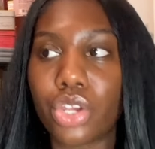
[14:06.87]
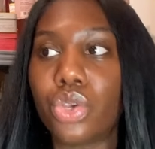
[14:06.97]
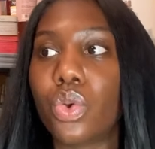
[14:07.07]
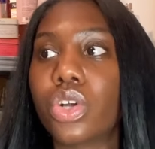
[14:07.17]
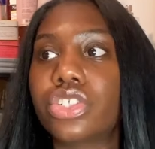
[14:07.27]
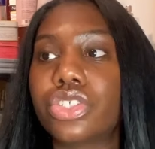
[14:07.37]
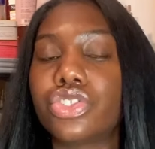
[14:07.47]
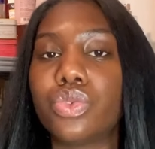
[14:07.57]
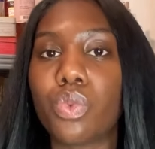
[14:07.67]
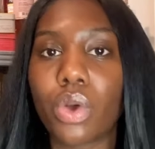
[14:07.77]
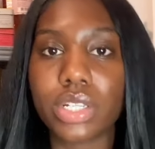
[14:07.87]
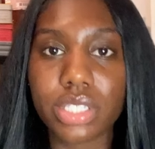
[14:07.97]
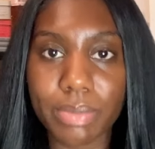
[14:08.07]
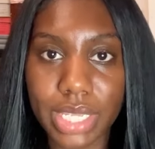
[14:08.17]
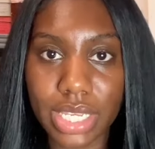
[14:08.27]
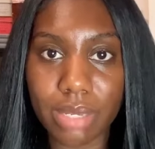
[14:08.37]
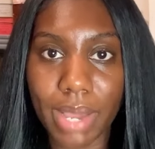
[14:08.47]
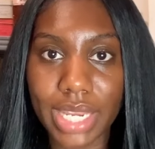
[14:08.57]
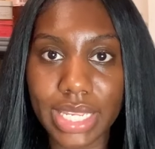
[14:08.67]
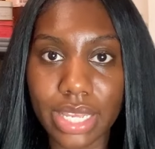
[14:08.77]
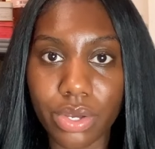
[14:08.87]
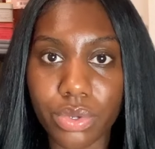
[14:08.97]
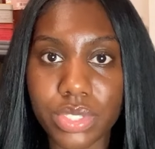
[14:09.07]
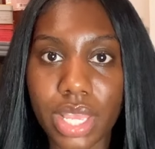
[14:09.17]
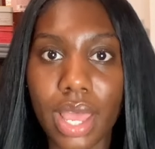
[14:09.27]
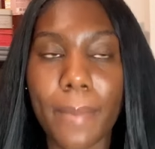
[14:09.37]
nor should you want to be anybody else.